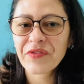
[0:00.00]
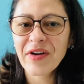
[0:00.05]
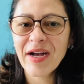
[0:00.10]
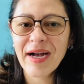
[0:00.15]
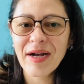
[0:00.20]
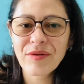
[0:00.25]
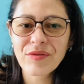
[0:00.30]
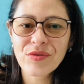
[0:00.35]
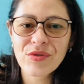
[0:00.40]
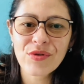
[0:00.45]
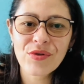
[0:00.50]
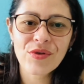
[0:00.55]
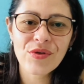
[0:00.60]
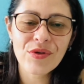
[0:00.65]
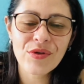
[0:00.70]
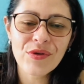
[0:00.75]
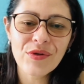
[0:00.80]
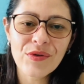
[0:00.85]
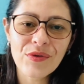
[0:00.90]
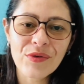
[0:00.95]
How do
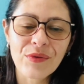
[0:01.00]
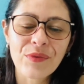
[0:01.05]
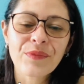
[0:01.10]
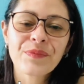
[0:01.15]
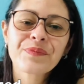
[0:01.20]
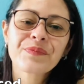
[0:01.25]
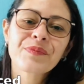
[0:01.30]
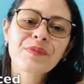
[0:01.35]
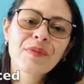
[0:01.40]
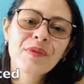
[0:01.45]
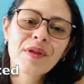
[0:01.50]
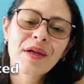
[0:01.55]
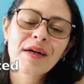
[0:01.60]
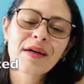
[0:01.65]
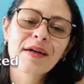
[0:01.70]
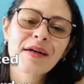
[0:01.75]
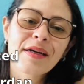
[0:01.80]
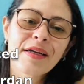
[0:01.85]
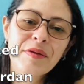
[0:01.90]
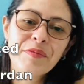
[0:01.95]
you
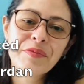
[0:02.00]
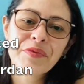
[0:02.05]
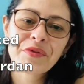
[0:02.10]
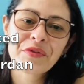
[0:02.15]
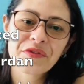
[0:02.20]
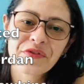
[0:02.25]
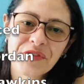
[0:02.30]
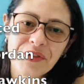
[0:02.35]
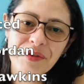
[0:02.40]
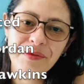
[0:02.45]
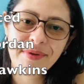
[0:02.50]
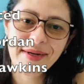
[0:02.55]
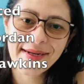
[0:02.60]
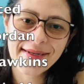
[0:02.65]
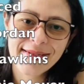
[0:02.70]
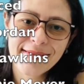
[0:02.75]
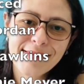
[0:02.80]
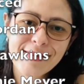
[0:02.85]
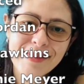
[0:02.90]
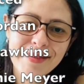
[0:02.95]
improve your
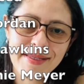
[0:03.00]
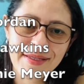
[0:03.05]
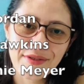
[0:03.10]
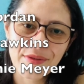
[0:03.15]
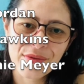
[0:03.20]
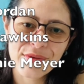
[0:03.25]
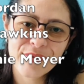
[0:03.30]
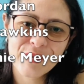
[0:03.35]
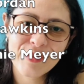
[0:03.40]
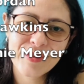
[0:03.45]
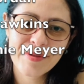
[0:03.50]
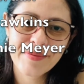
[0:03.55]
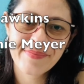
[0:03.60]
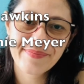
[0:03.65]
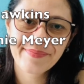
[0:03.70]
writing skills?